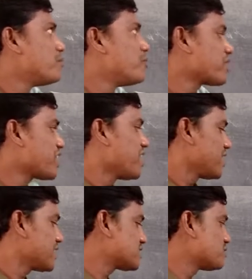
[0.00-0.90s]

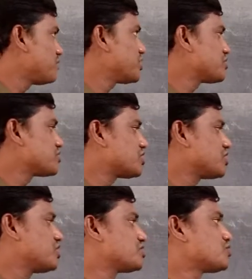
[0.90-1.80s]
Next B to
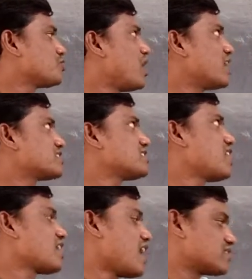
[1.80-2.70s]
C is towards
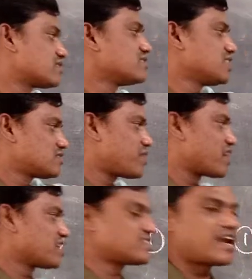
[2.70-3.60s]
the north. Just for
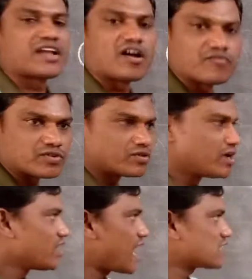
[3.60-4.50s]
understanding of you.
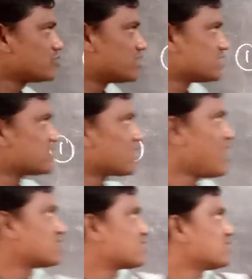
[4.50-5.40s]
Actually it is the
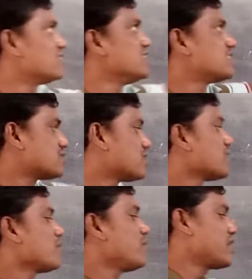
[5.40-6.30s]
northeast,
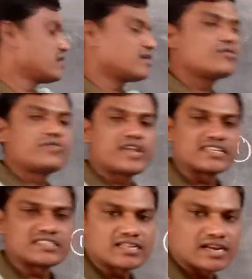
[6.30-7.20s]
but we
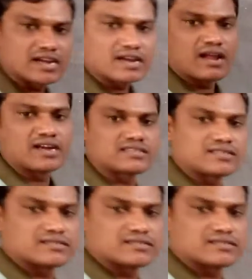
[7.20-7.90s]
consider that north.